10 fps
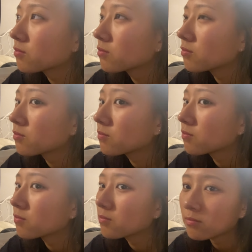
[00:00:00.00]
Time is
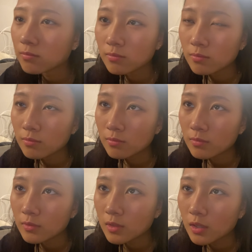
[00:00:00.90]

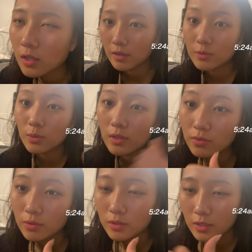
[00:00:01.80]
5.24 a.m.
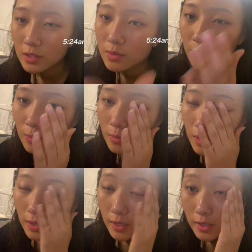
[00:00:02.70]
5.24, this is
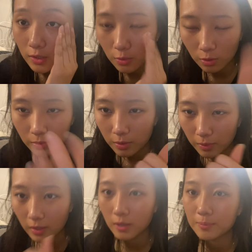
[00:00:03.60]
when I normally
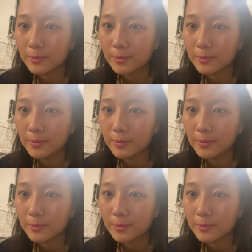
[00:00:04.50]
wake up.